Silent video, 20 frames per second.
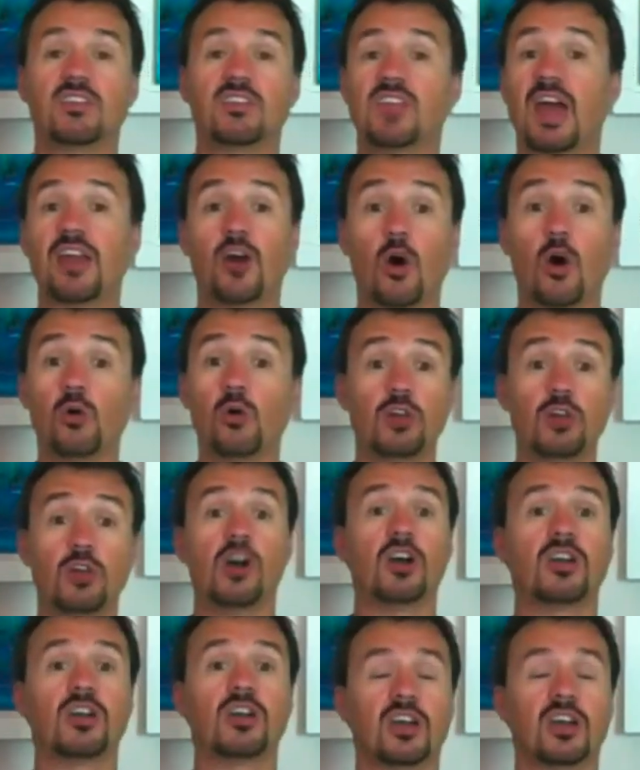that, oh
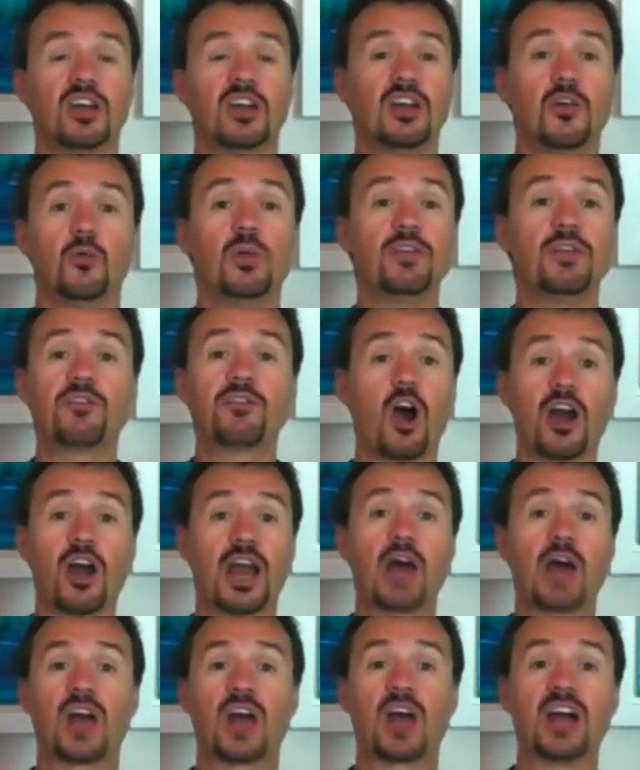look, we've gone
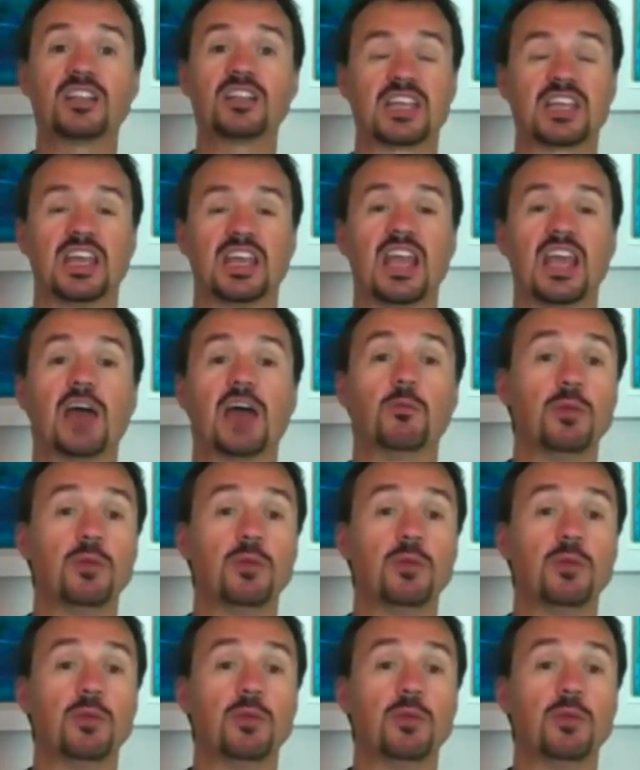out hunting and